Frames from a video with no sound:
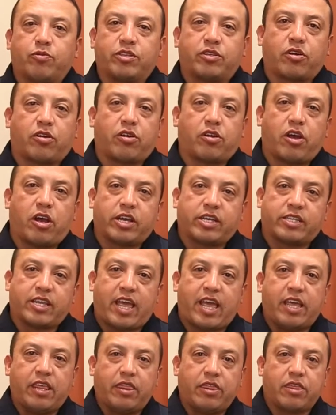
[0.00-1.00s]
We start on August
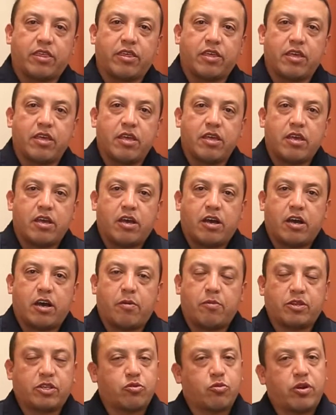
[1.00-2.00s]
8th.
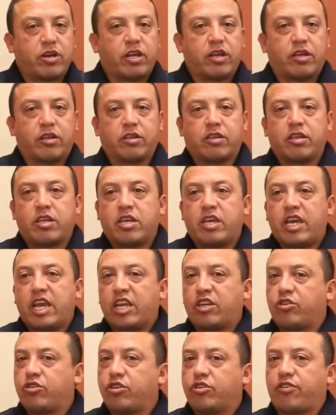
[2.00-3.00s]
Um, I just want to
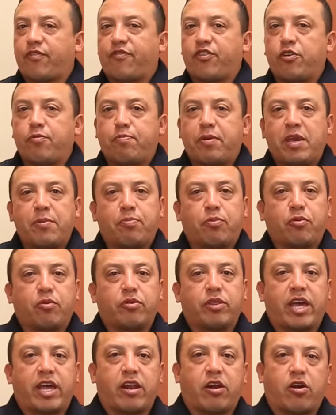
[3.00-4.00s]
introduce a few
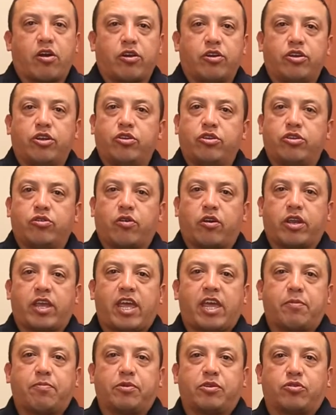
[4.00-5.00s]
people that are new to our
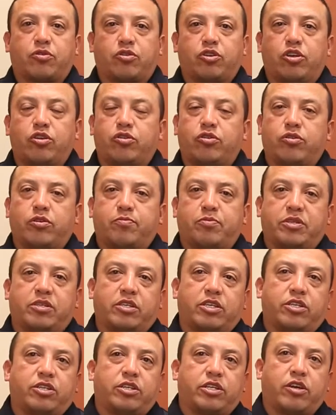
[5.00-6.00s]
campus or new to a
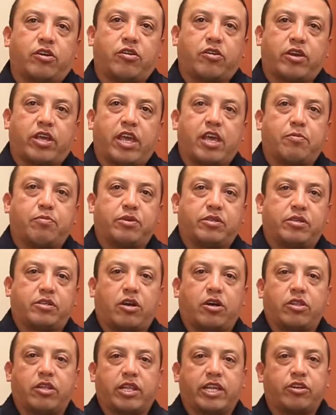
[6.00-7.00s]
position here on our campus
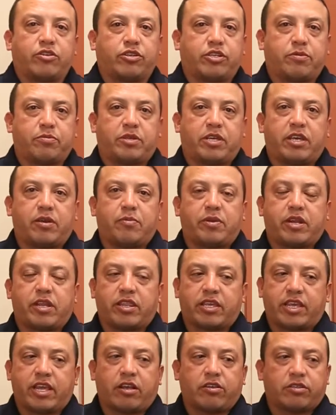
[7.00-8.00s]
on the leadership team and in
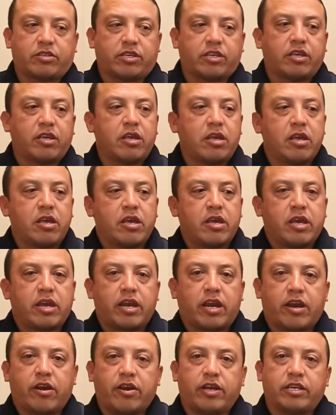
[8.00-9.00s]
the counseling
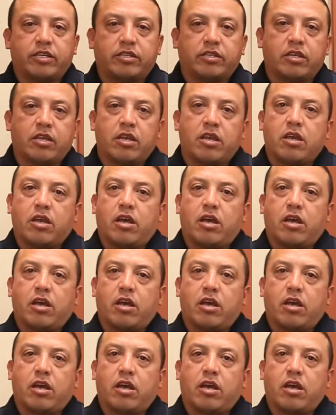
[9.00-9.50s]
areas.